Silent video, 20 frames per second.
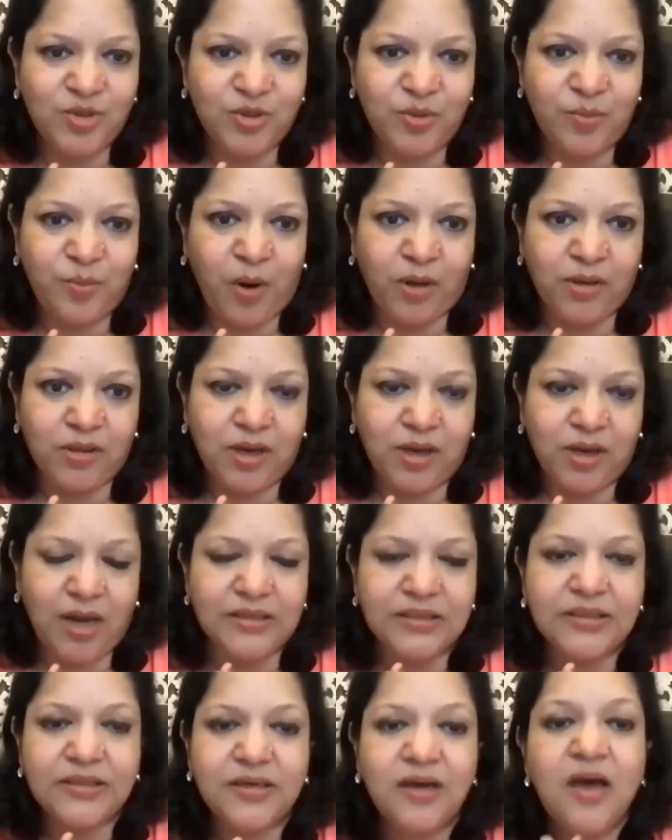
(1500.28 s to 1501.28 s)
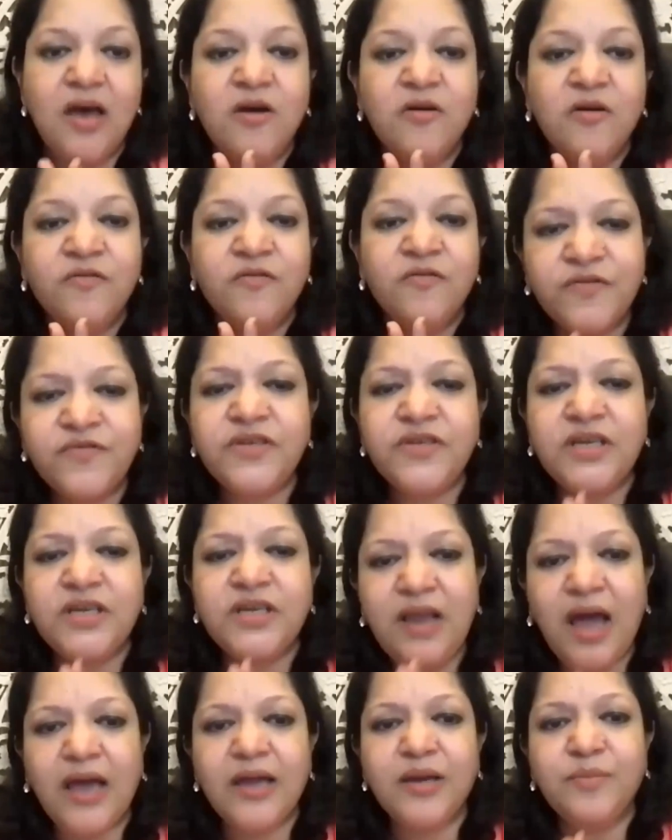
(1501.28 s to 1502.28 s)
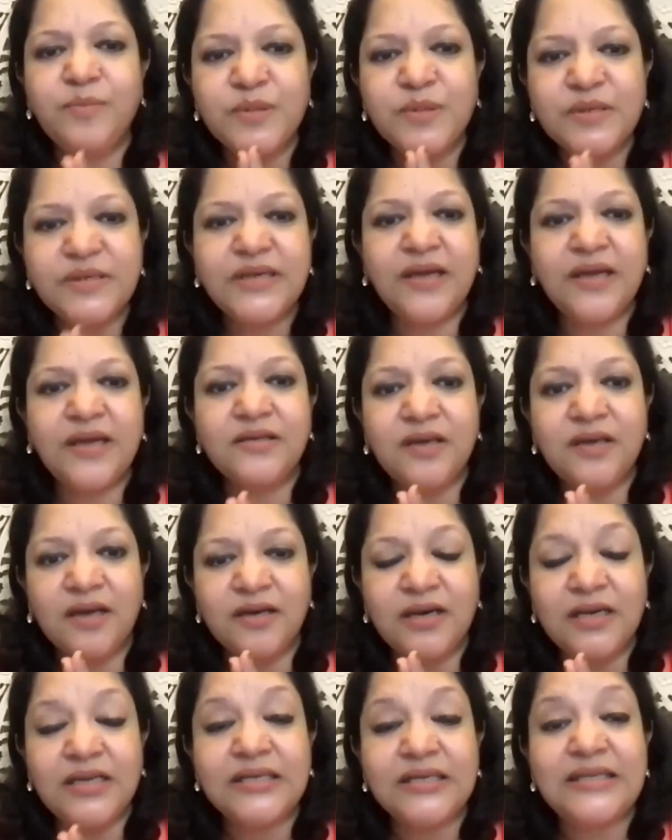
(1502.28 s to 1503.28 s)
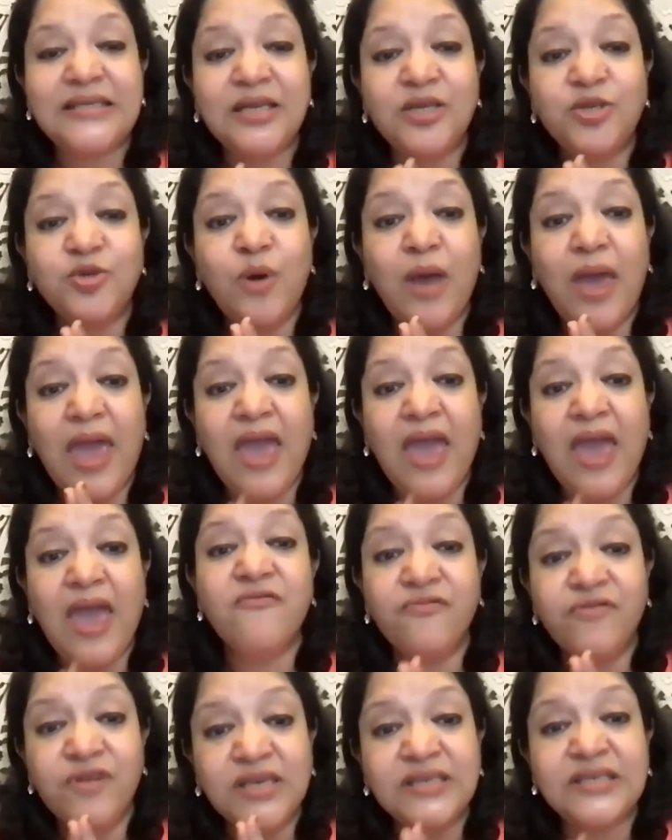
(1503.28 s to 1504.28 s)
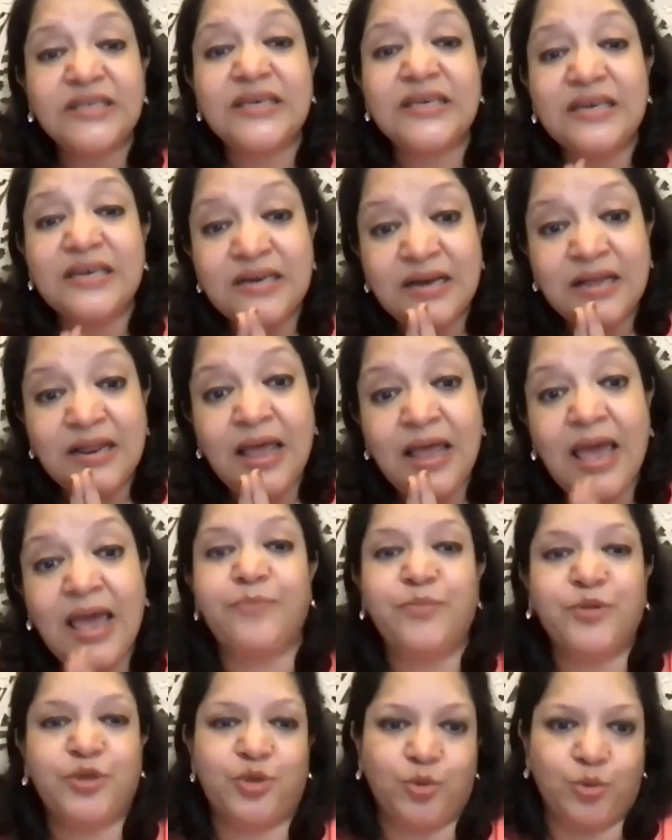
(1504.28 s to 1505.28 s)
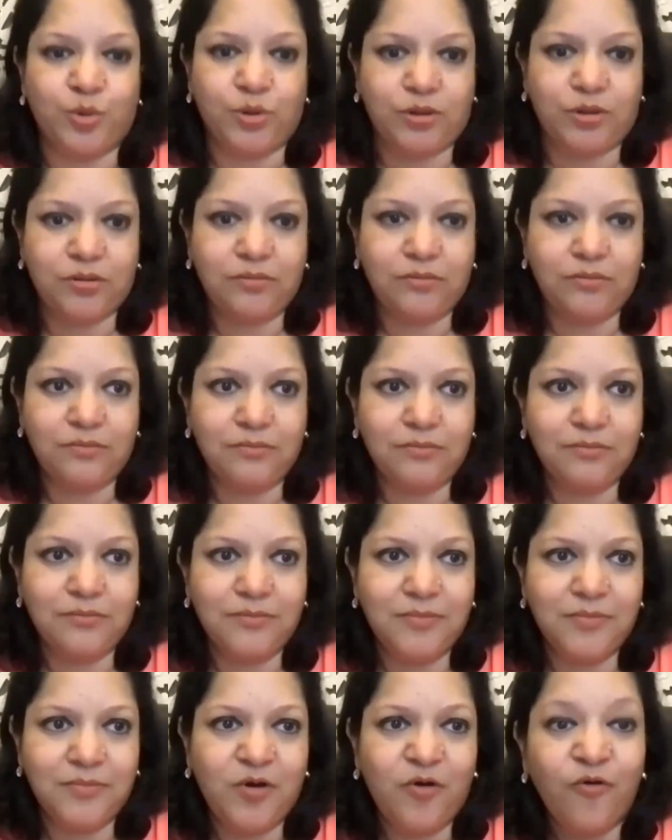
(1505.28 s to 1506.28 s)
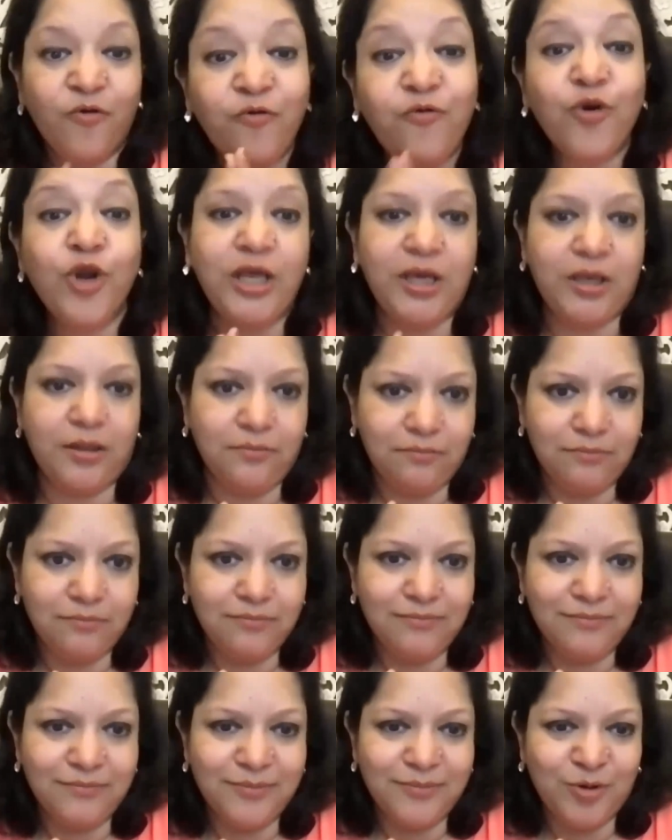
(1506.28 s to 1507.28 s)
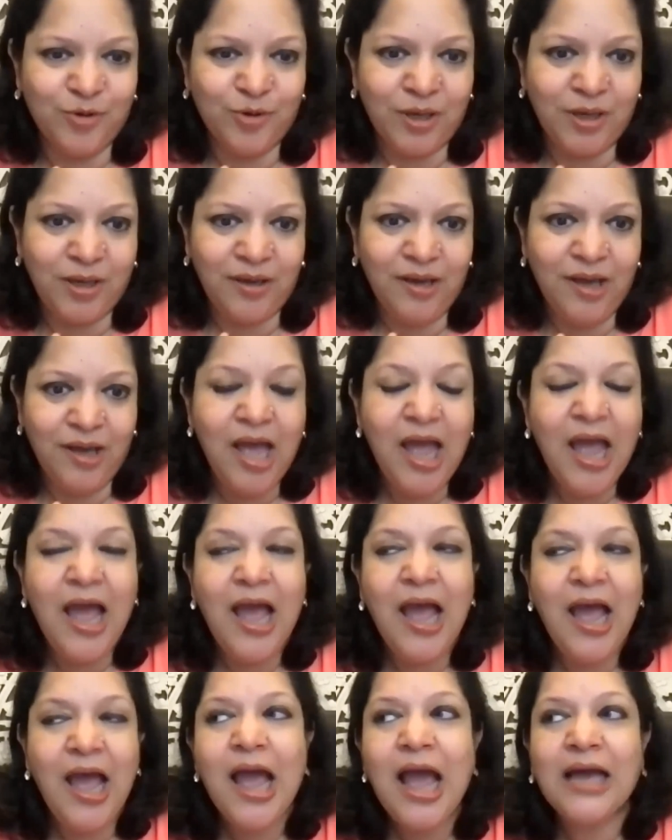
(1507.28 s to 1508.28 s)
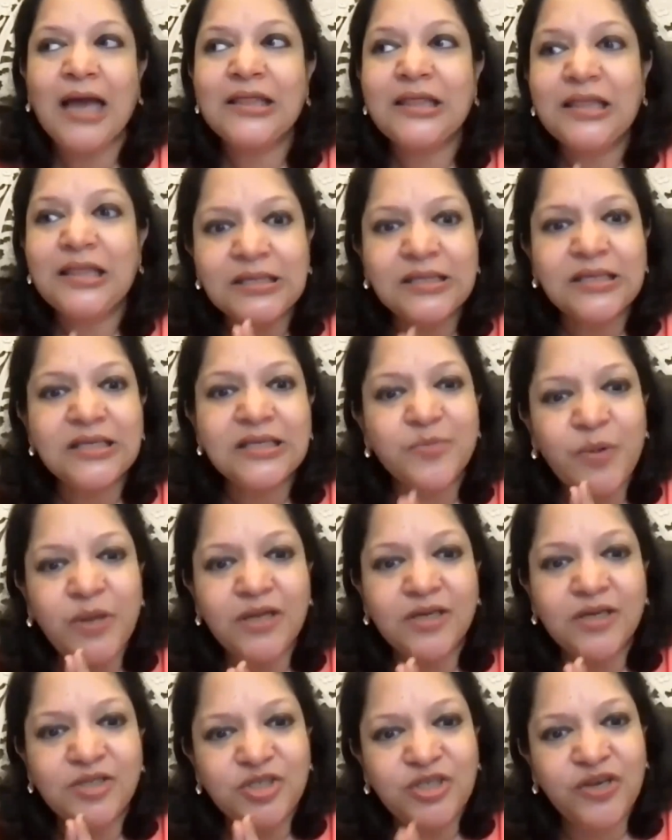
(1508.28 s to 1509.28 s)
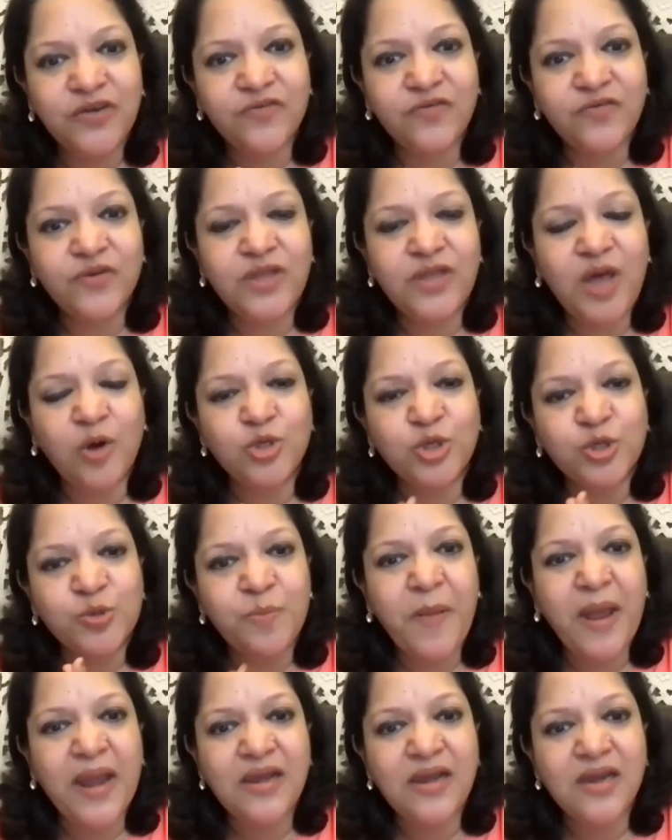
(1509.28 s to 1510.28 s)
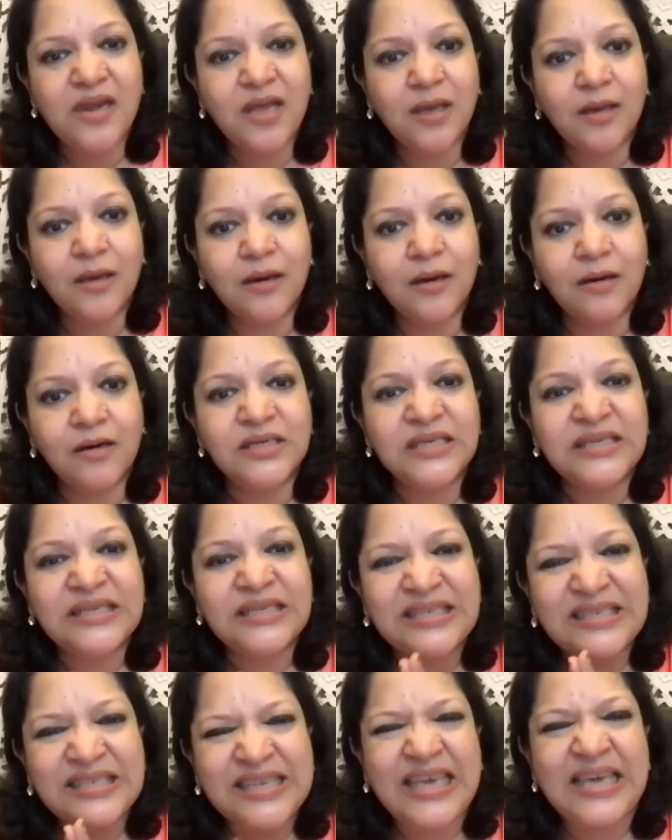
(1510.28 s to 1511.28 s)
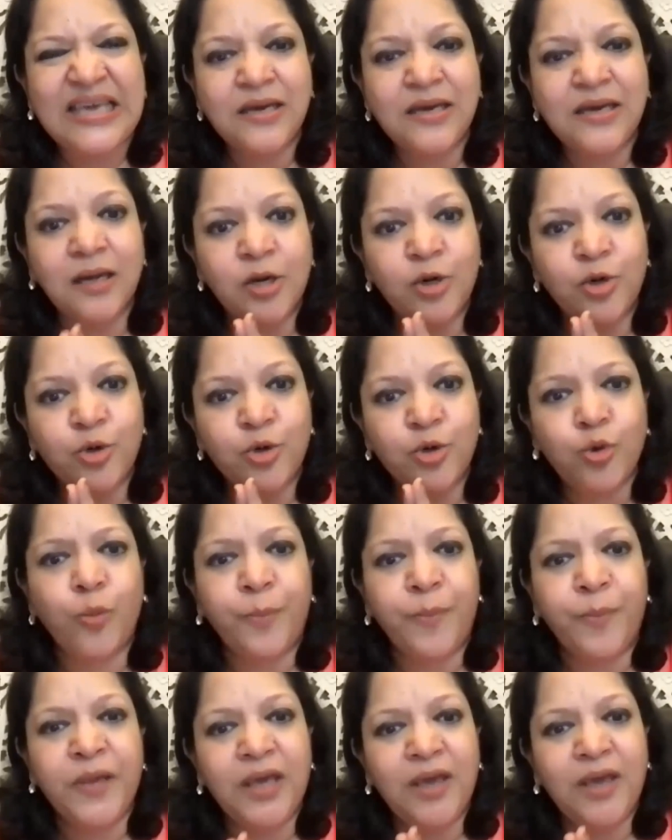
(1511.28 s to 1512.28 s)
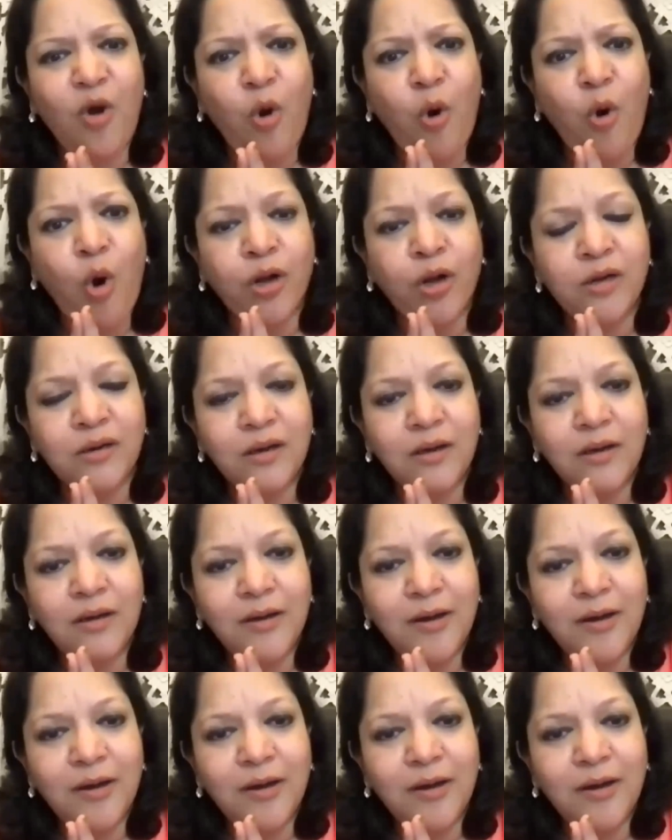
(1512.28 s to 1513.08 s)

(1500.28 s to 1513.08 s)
to the podcast, 59% are listening to every single episode fully. Okay. And this has been achieved without spending a single rupee on